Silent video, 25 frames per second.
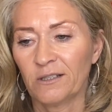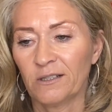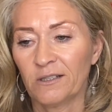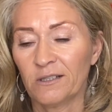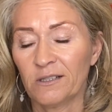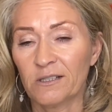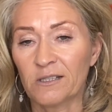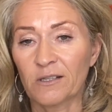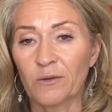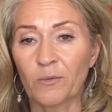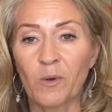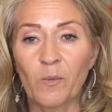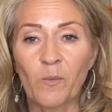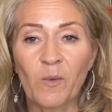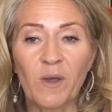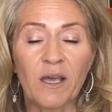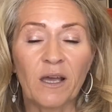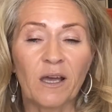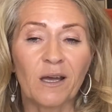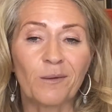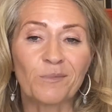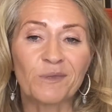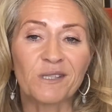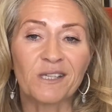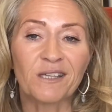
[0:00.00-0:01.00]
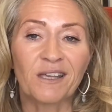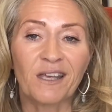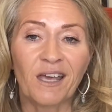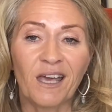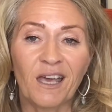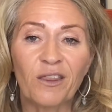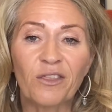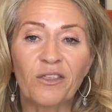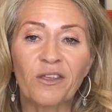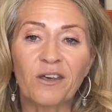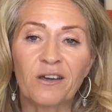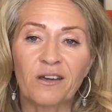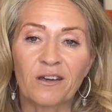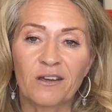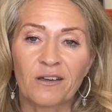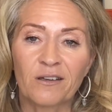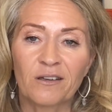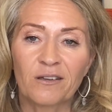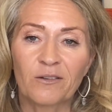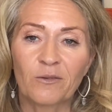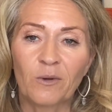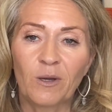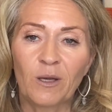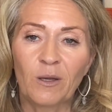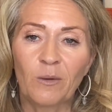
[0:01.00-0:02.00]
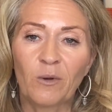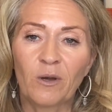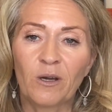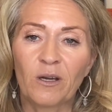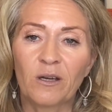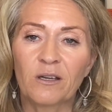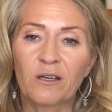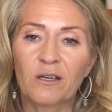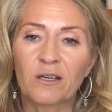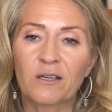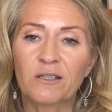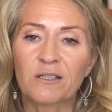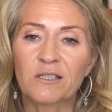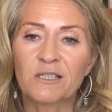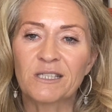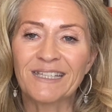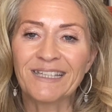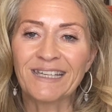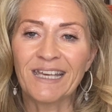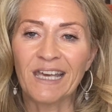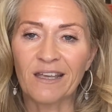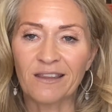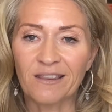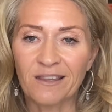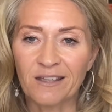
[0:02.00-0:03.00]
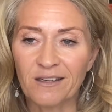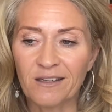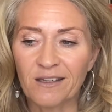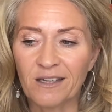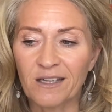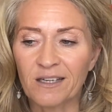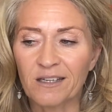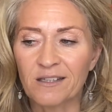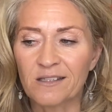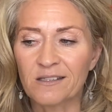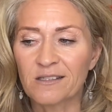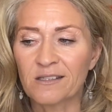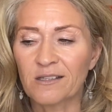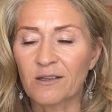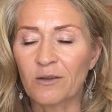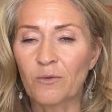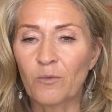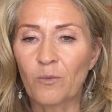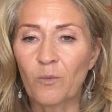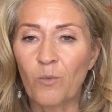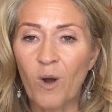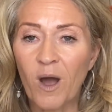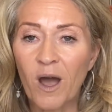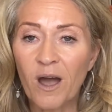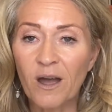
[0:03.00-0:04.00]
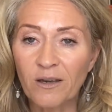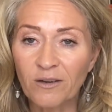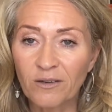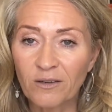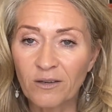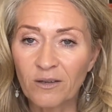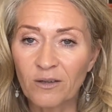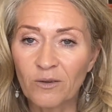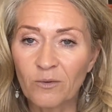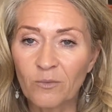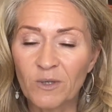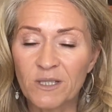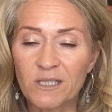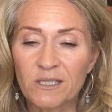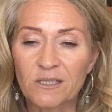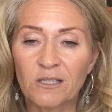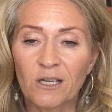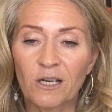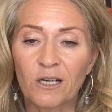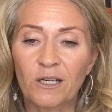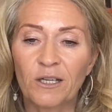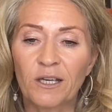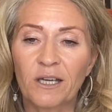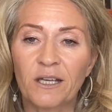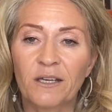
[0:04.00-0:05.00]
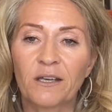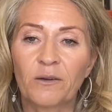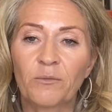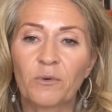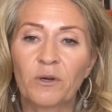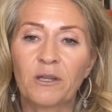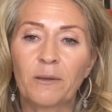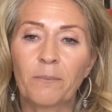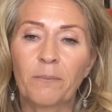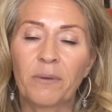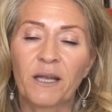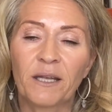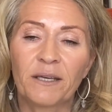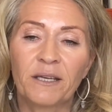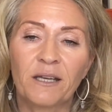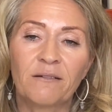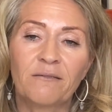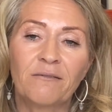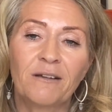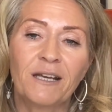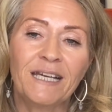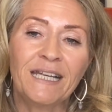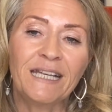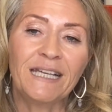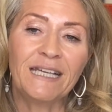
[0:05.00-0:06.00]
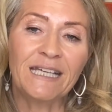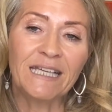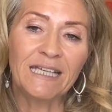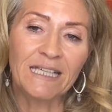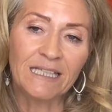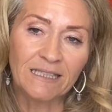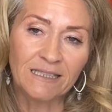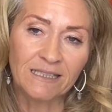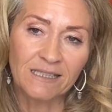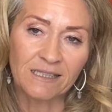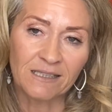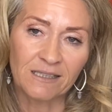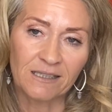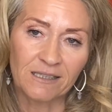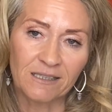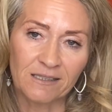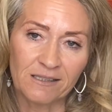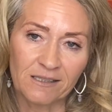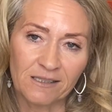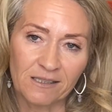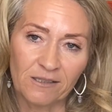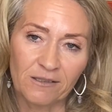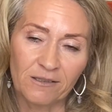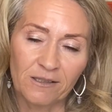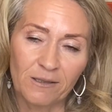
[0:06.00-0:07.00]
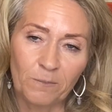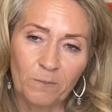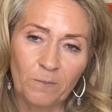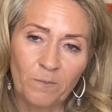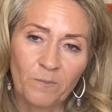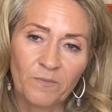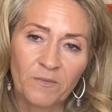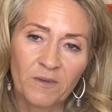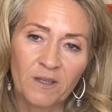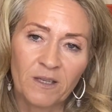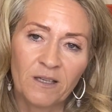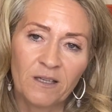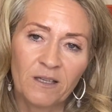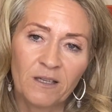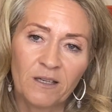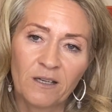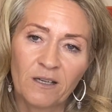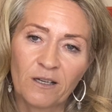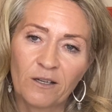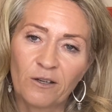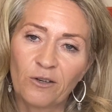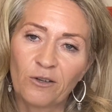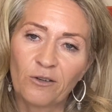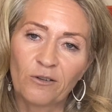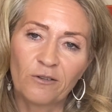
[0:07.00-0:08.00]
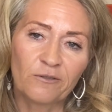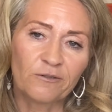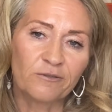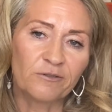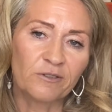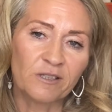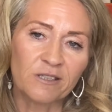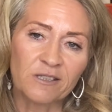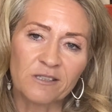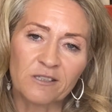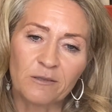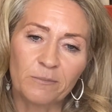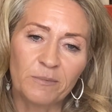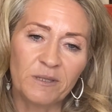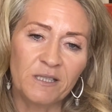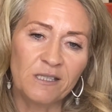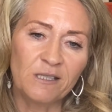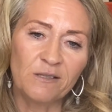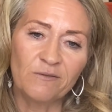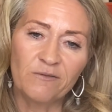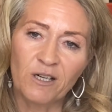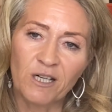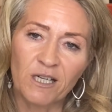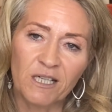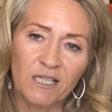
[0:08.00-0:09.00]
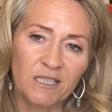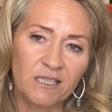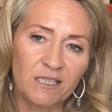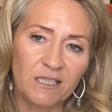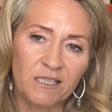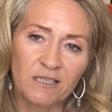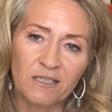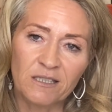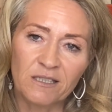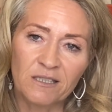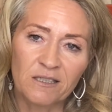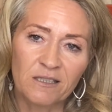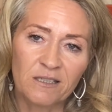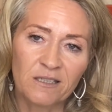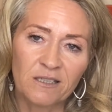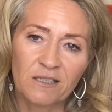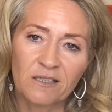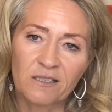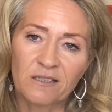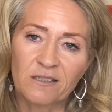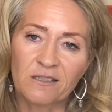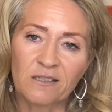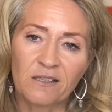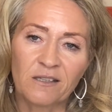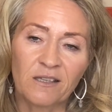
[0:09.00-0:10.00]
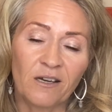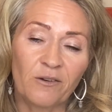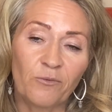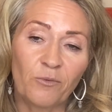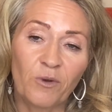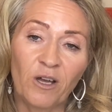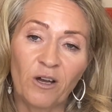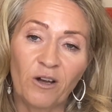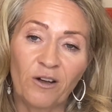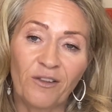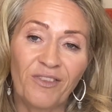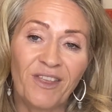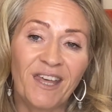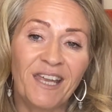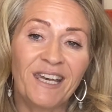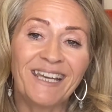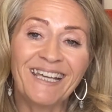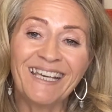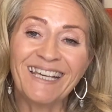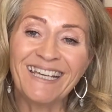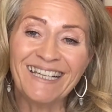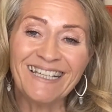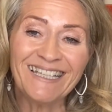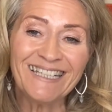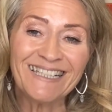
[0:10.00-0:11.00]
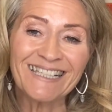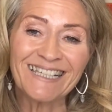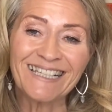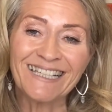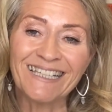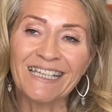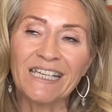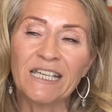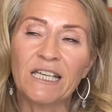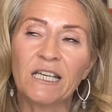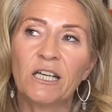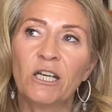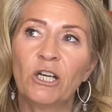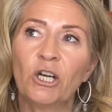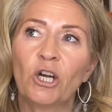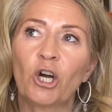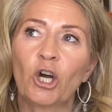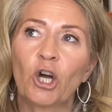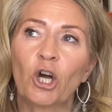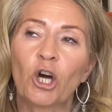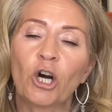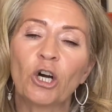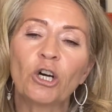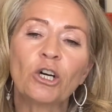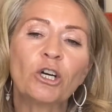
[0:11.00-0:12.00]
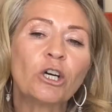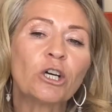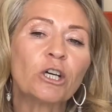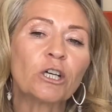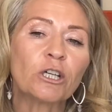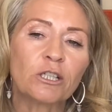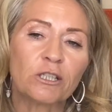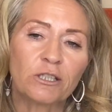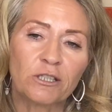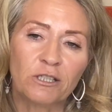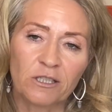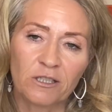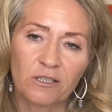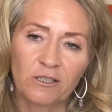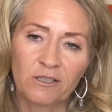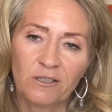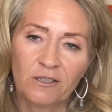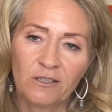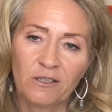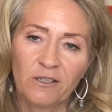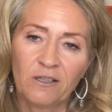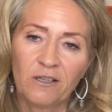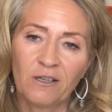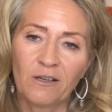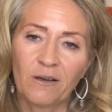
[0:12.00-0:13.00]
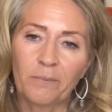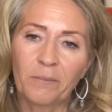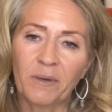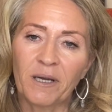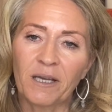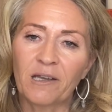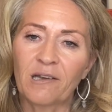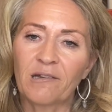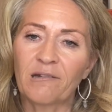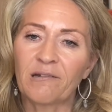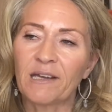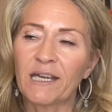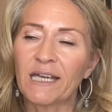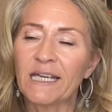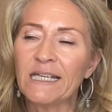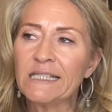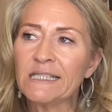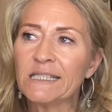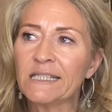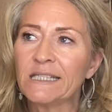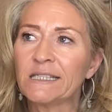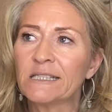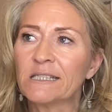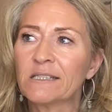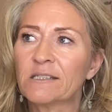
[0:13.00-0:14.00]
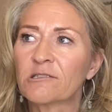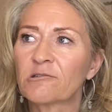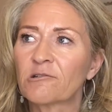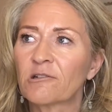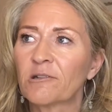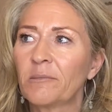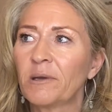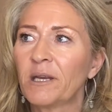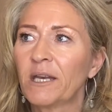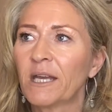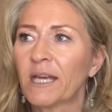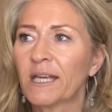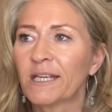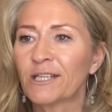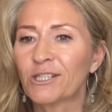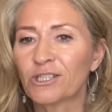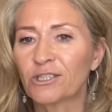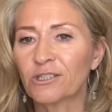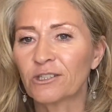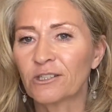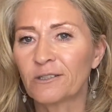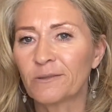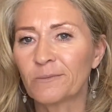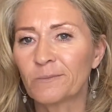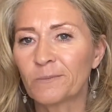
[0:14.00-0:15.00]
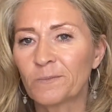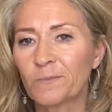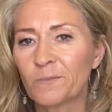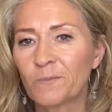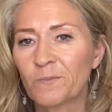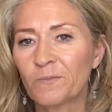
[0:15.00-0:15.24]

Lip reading: So when we come together, we work together as a one, we start looking at what the planet really needs at this time, not for us to be divided, so that we are then easily conquered. By creating discrimination